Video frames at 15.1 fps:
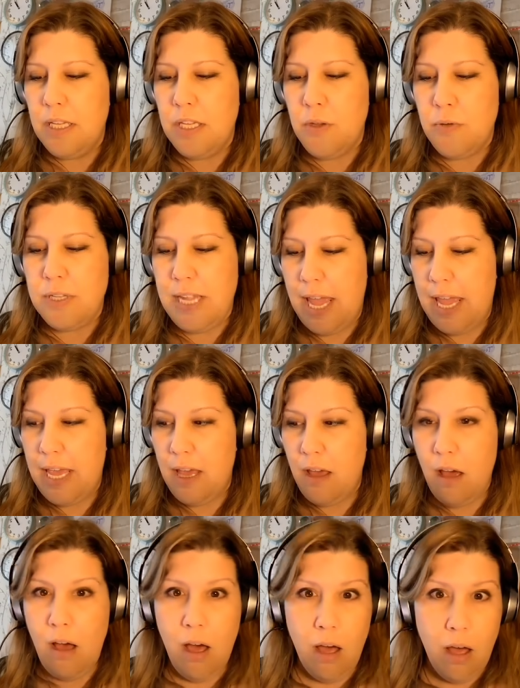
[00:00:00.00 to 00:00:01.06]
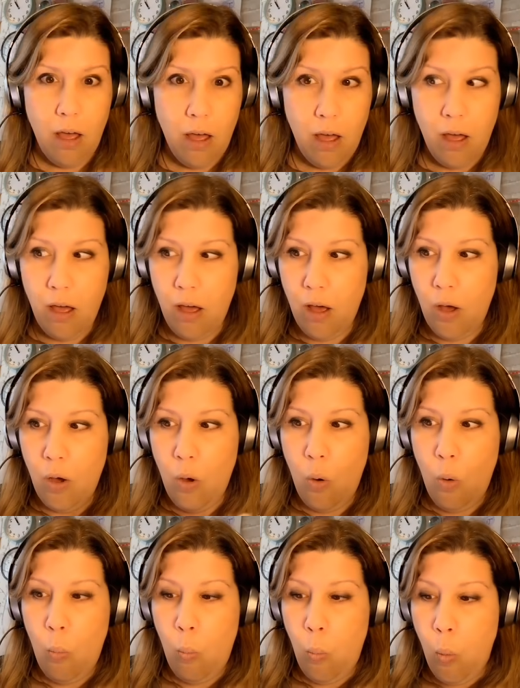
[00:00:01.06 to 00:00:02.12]
you say, oh,
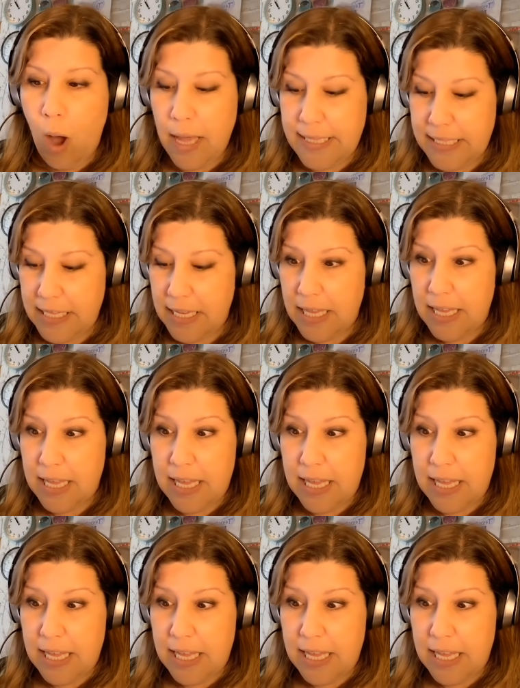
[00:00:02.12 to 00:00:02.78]
what